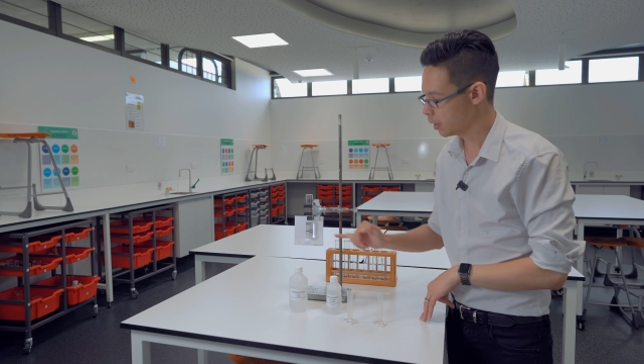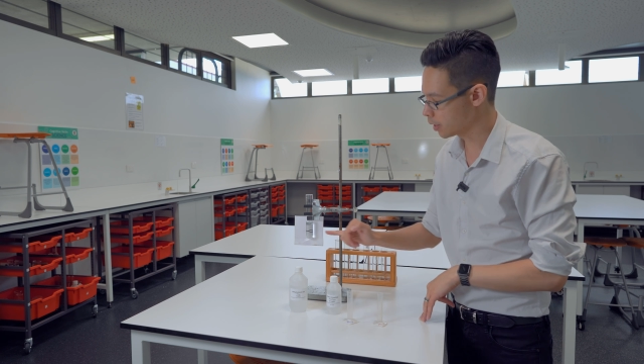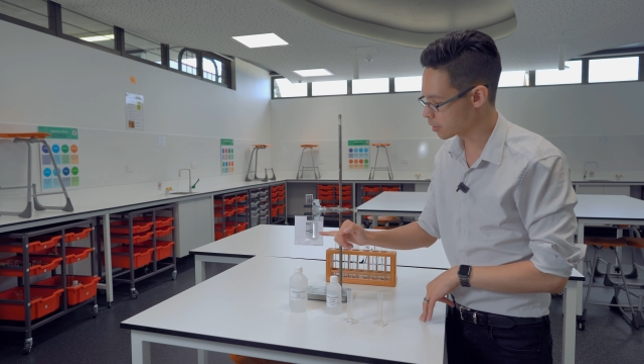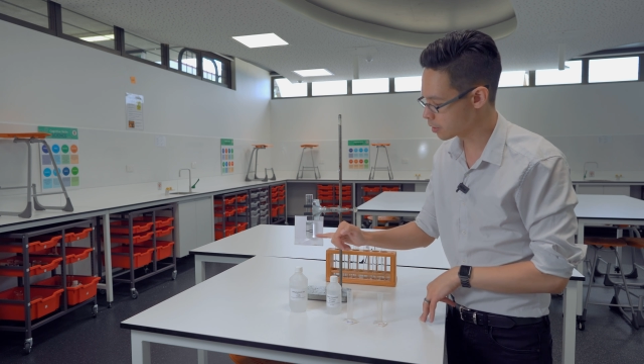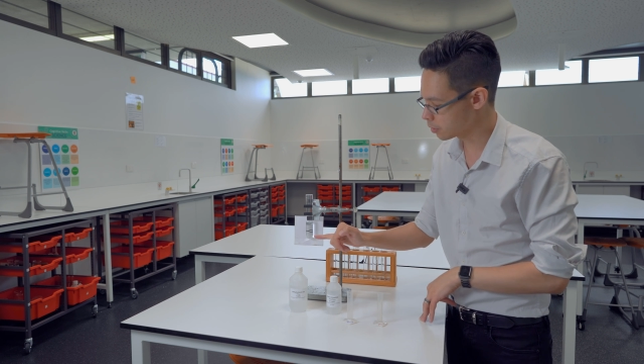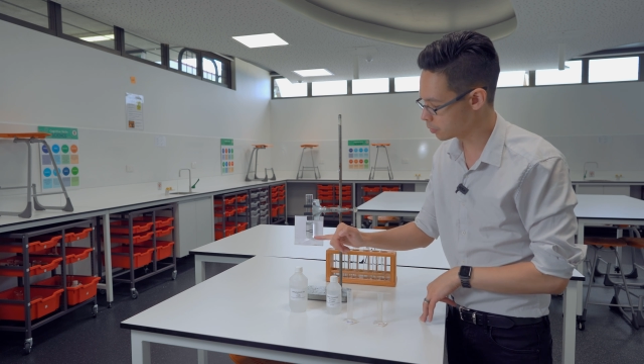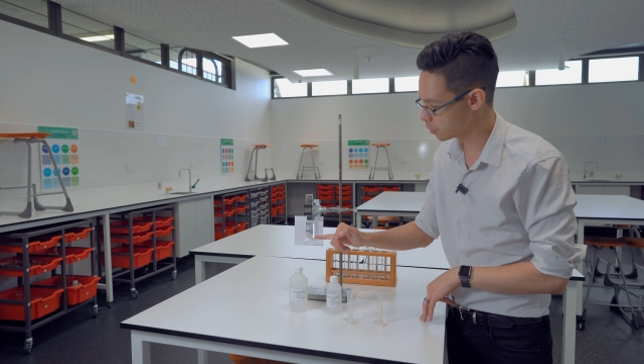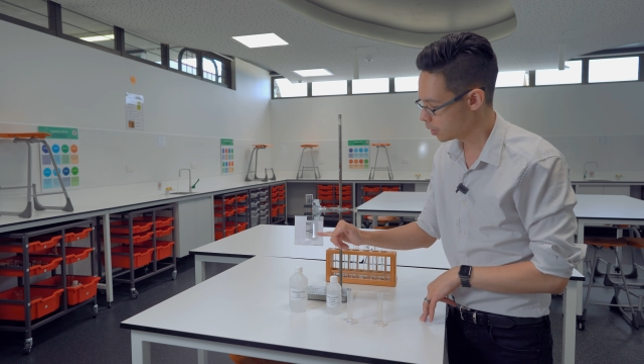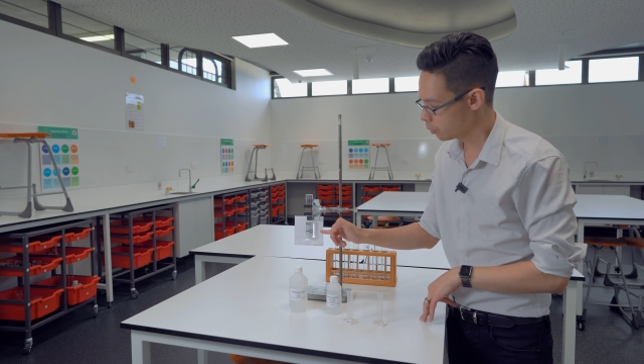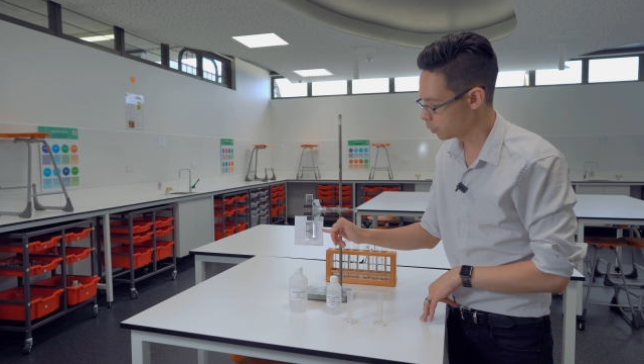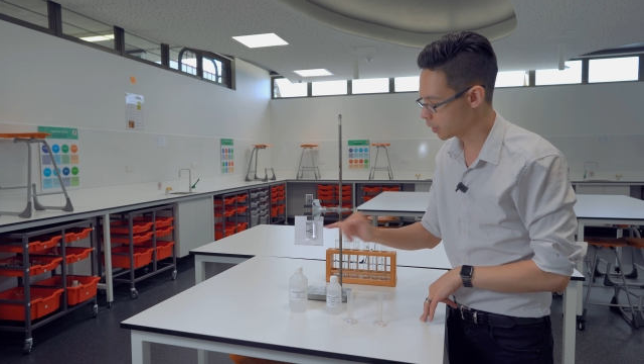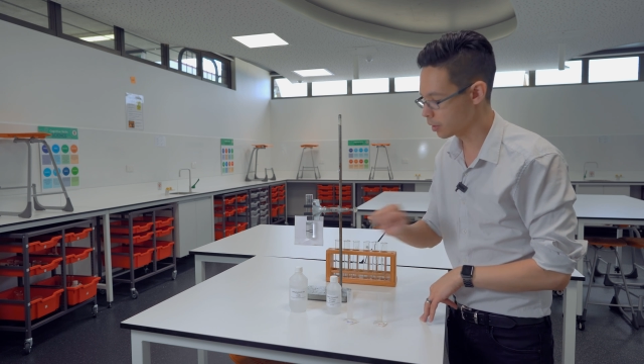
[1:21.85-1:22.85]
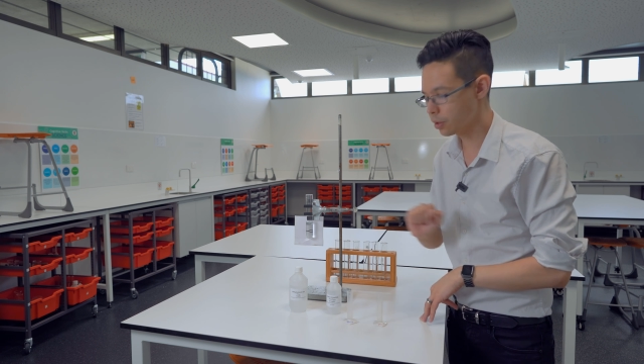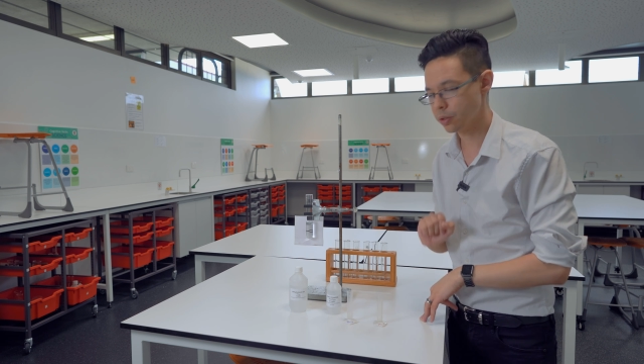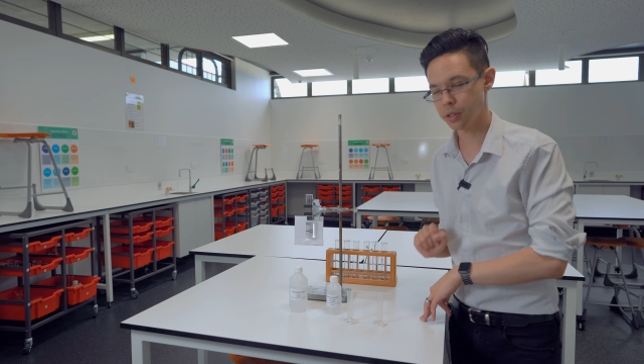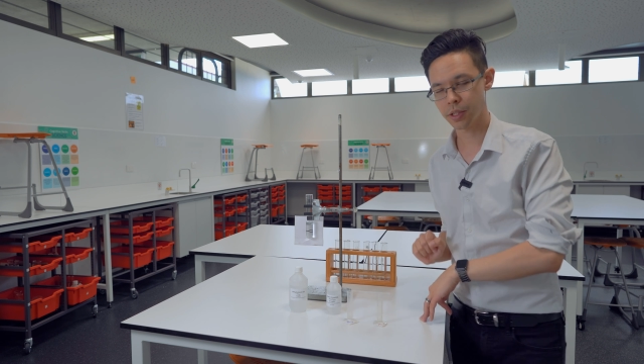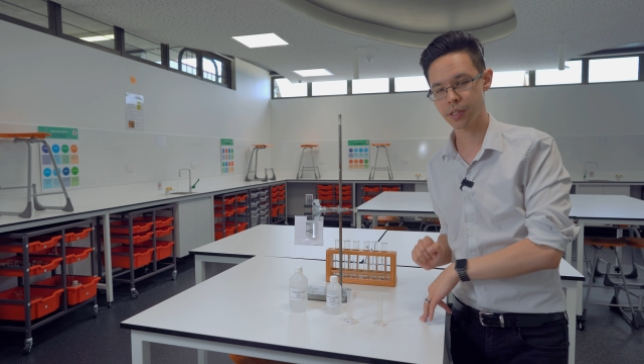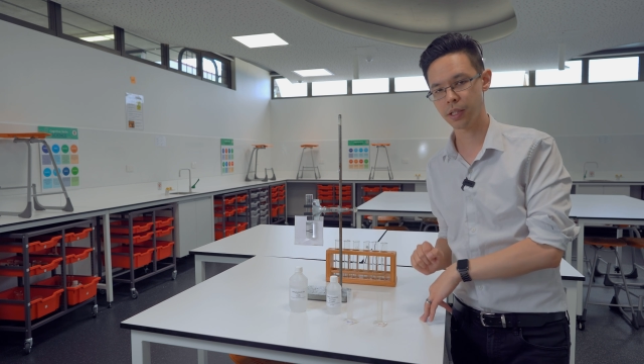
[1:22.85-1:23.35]
until we can no
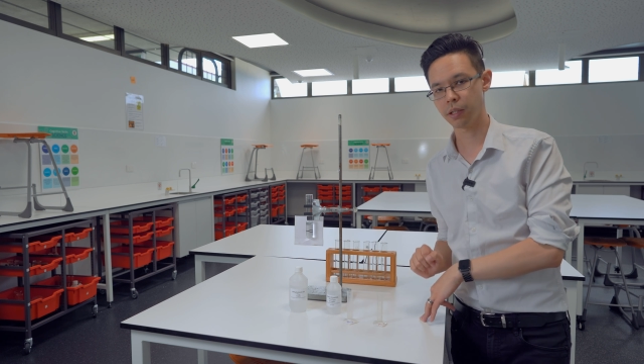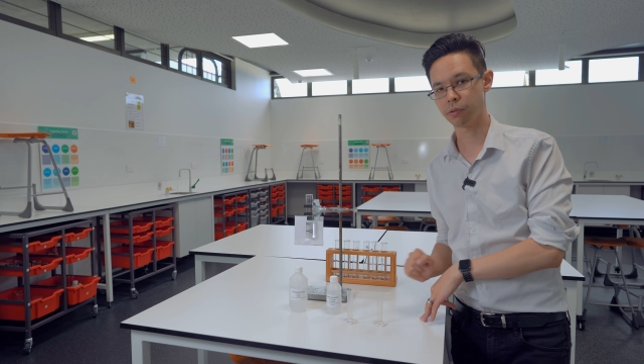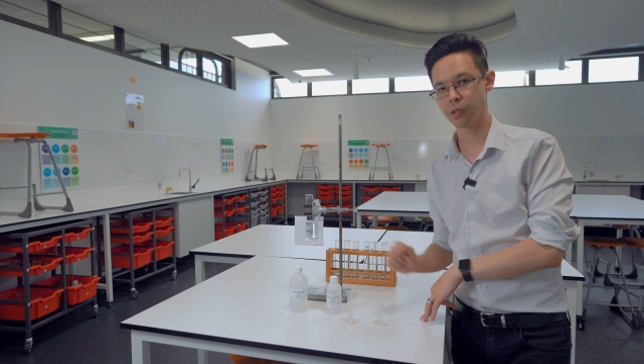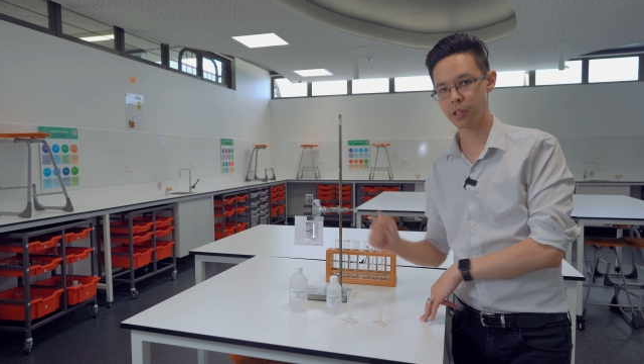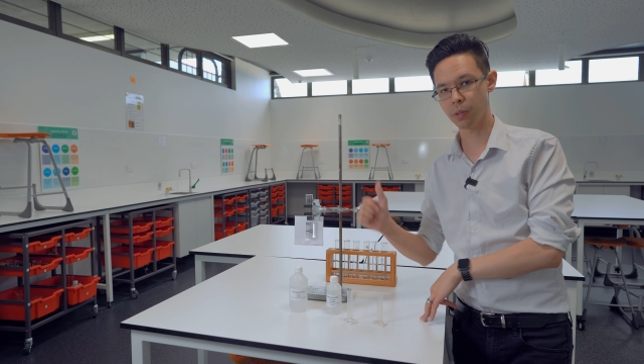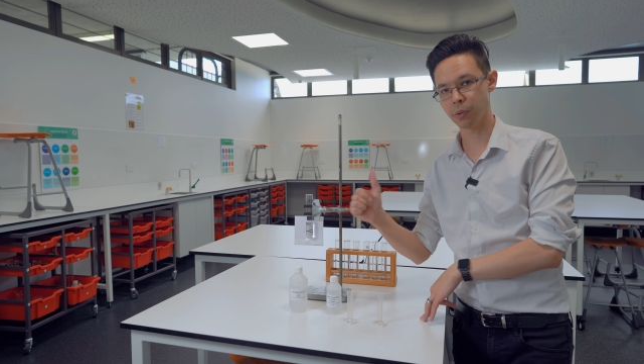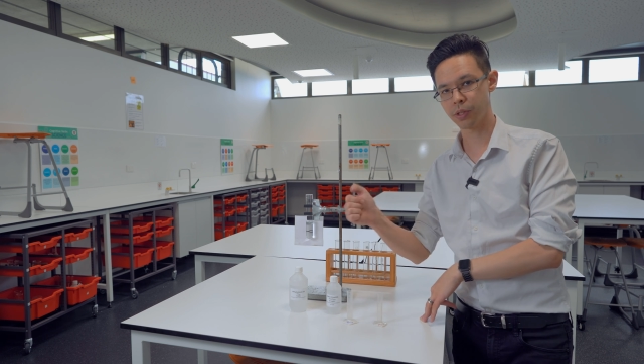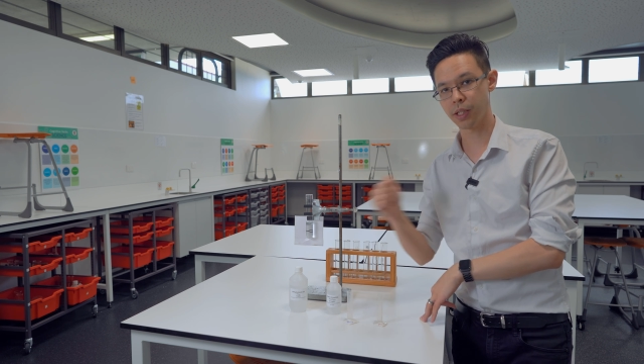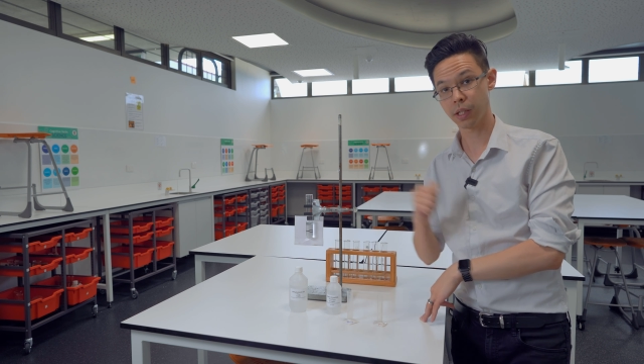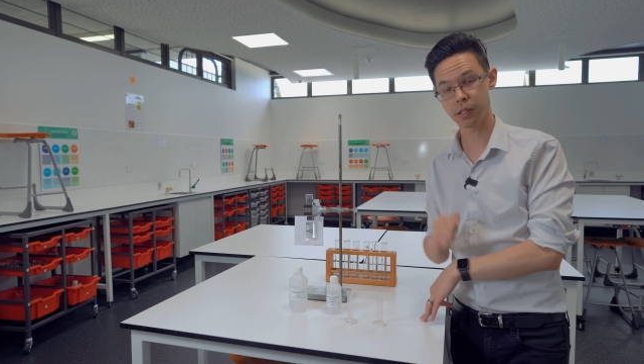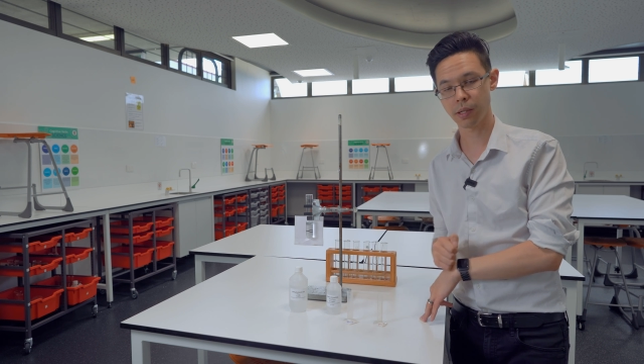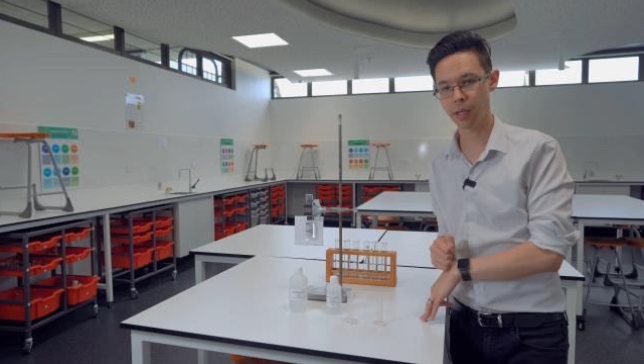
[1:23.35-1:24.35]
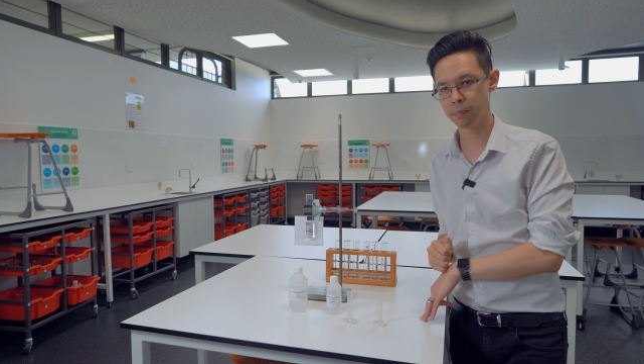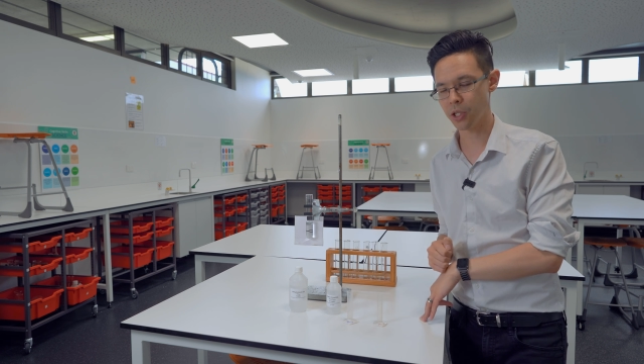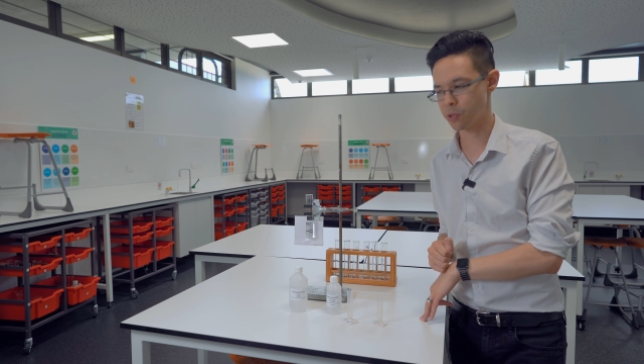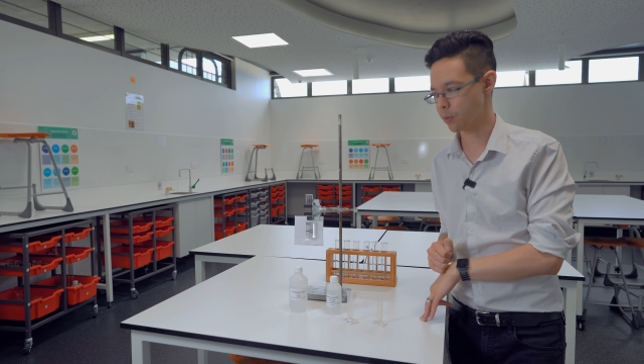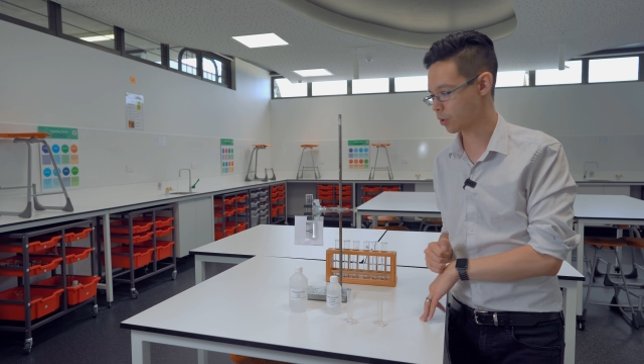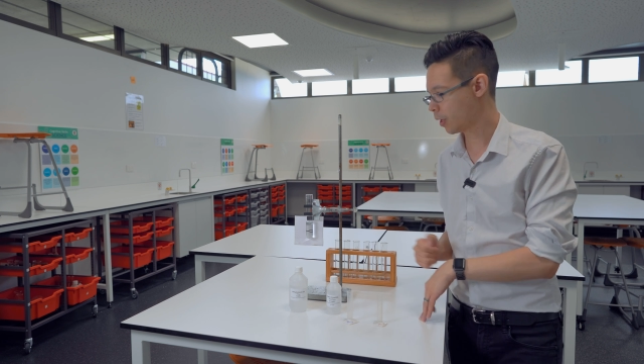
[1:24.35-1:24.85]
longer see through it, and we'll take a time
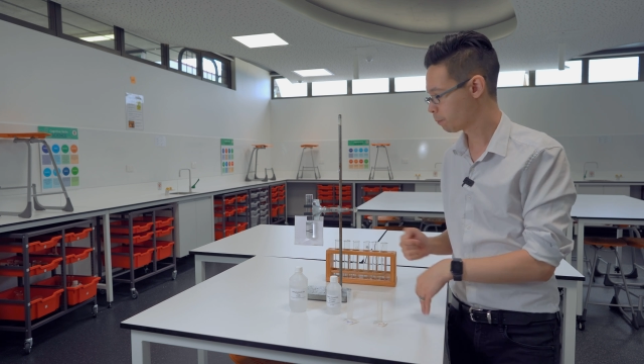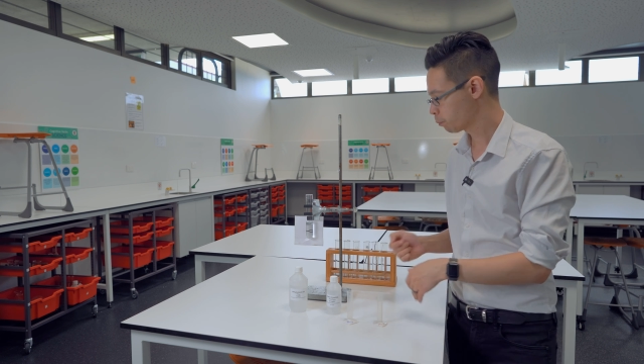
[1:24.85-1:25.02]
measurement.